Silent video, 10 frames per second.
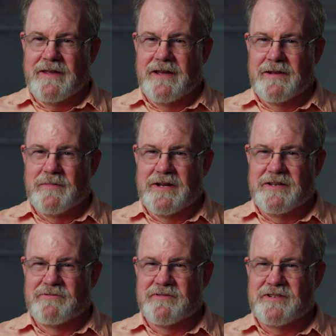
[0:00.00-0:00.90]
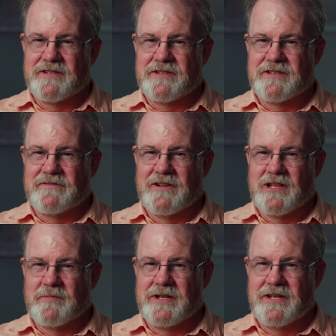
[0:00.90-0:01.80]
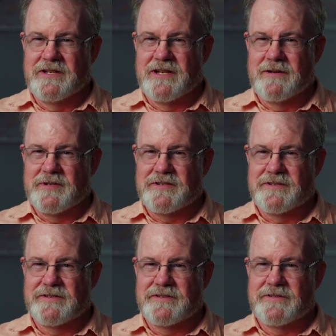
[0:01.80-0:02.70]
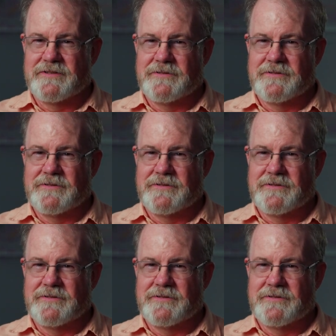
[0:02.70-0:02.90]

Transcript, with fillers: and my interest is development economics.